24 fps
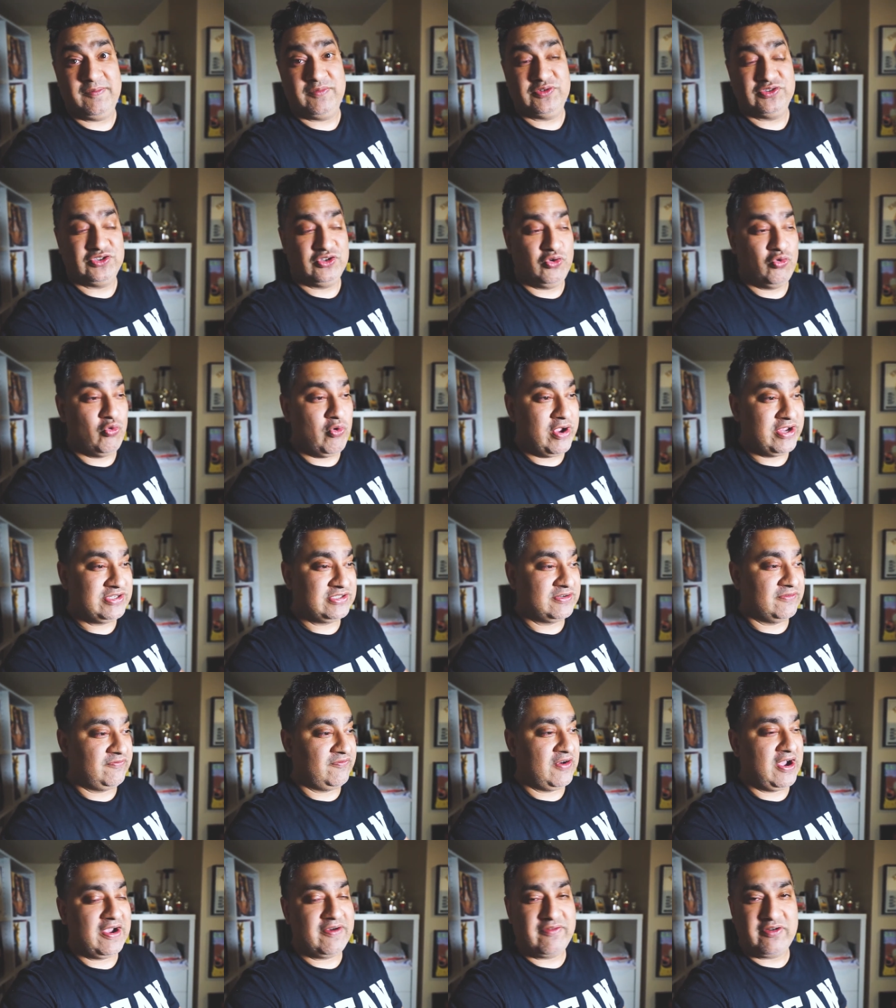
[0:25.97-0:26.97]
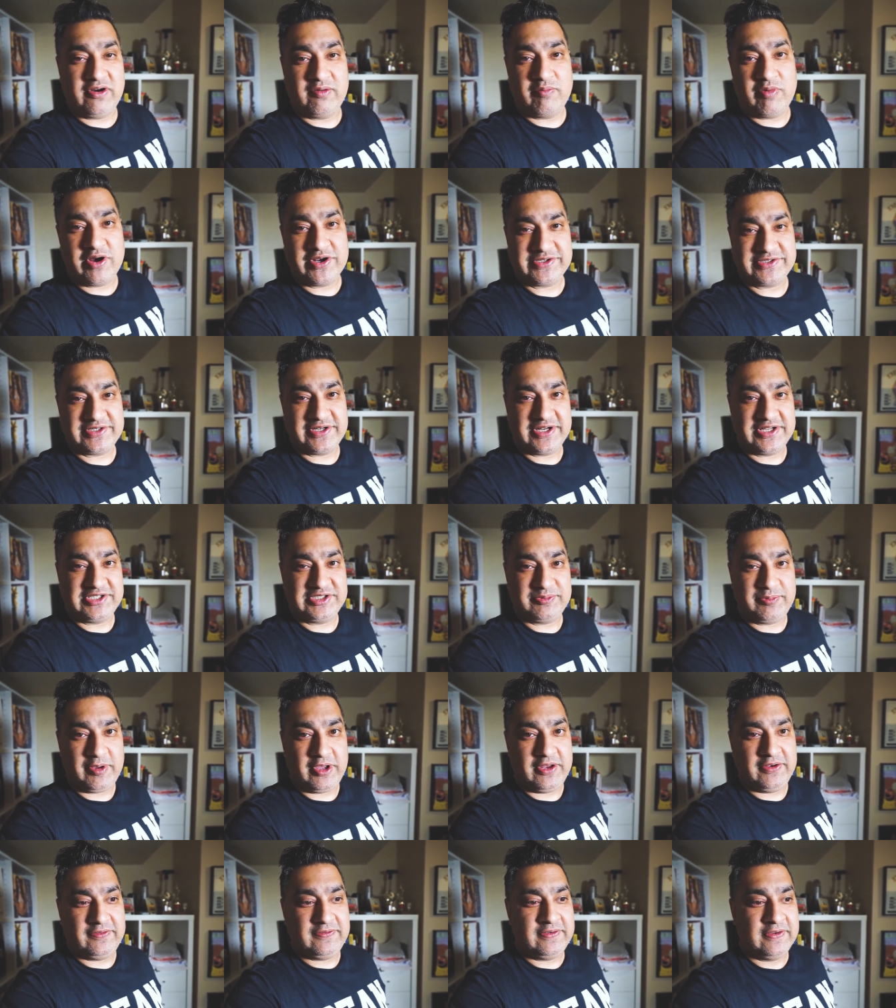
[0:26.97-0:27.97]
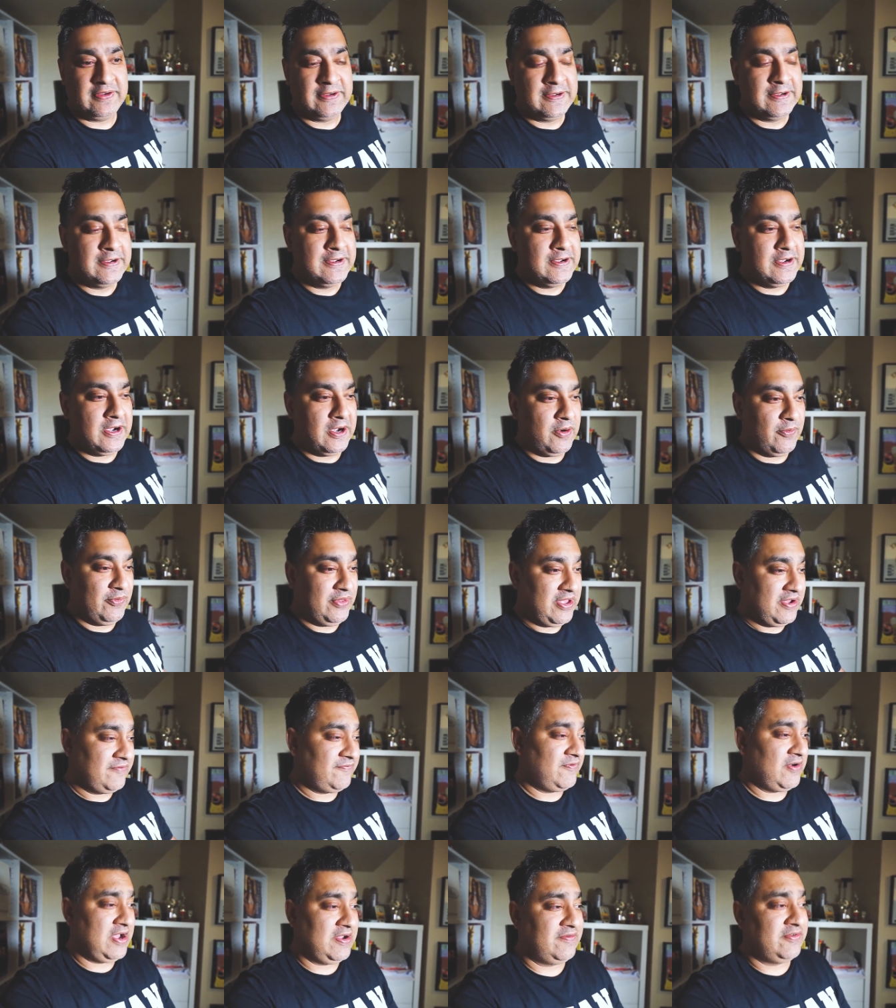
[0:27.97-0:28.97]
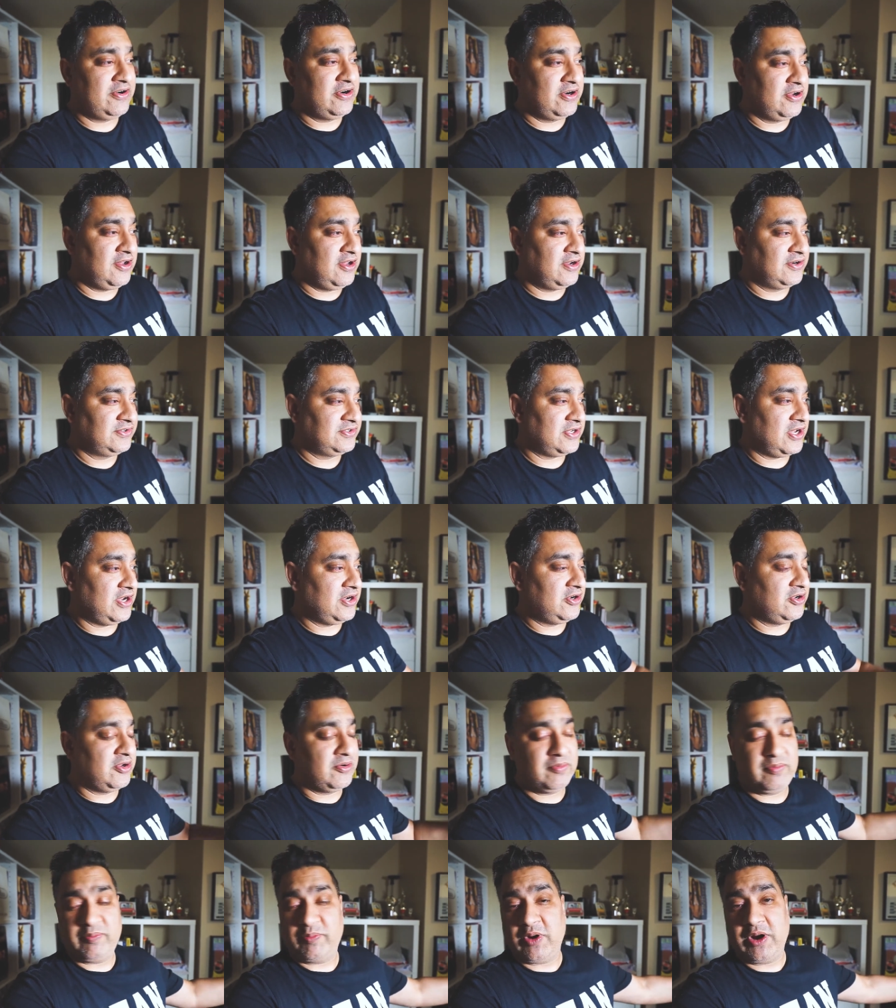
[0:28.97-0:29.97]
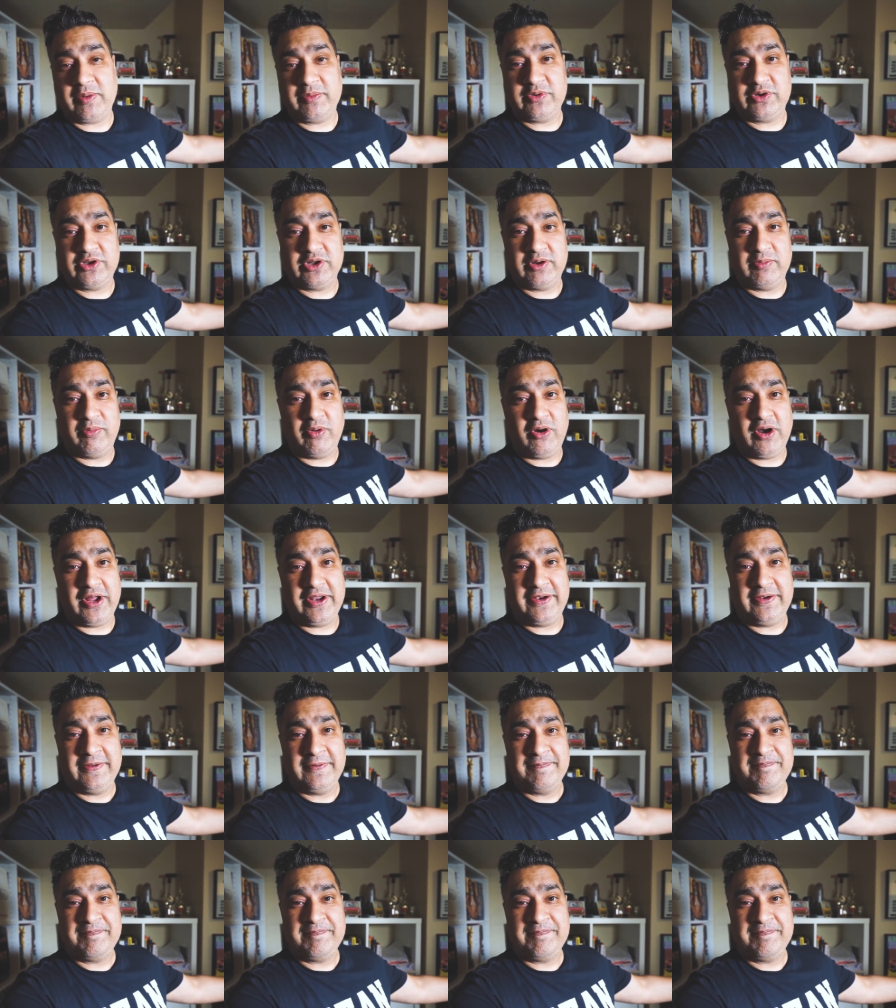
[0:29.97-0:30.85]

It was a waste of 500 bucks that I spent uh, with that $500, I could probably could have bought